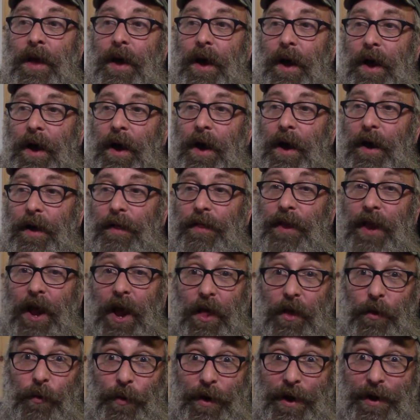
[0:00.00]
The
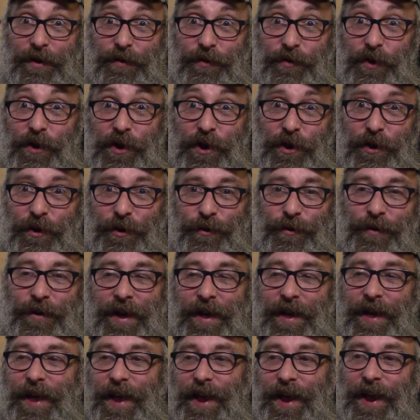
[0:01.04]
other one is new,
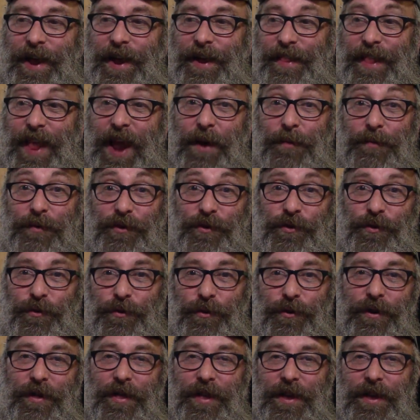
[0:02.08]
and that one's cool.